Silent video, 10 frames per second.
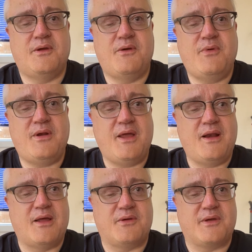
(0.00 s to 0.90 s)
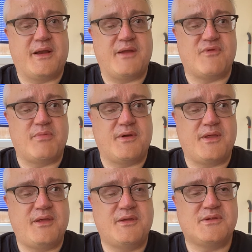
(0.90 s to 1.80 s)
Well, hello again,
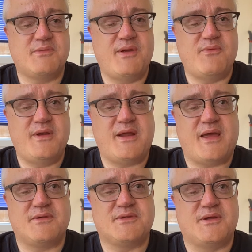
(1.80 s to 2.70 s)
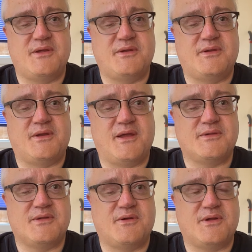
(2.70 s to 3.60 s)
everybody. It's a bit windy outside today,
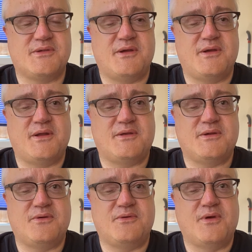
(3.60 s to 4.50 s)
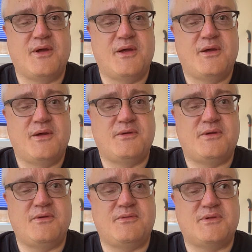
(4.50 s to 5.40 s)
so I decided to
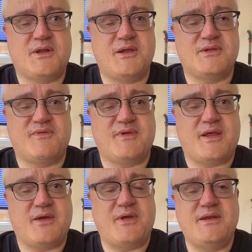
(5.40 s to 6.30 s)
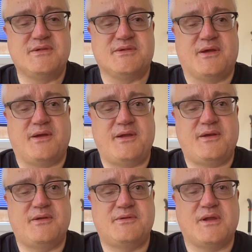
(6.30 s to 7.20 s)
do today's video
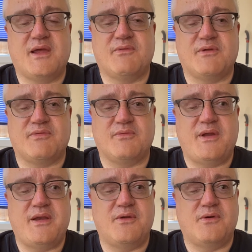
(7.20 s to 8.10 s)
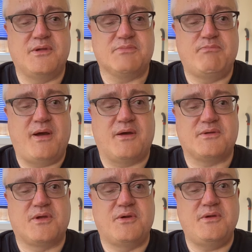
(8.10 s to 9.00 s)
inside to get rid of the wind noise.
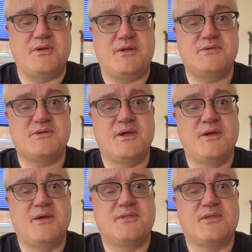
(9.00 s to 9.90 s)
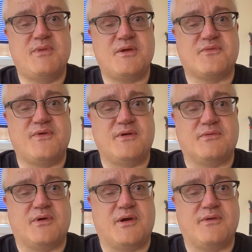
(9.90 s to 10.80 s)
But good news, the microphone
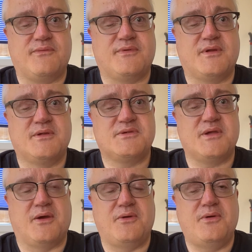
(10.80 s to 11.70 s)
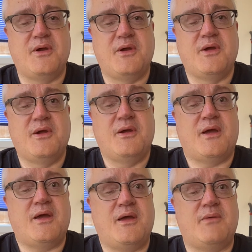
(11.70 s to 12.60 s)
arrived. So
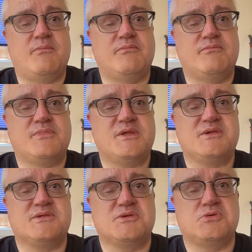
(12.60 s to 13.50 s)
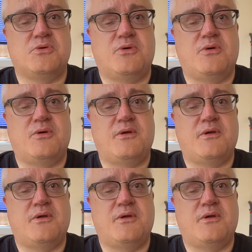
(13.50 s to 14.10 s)
this is the Shure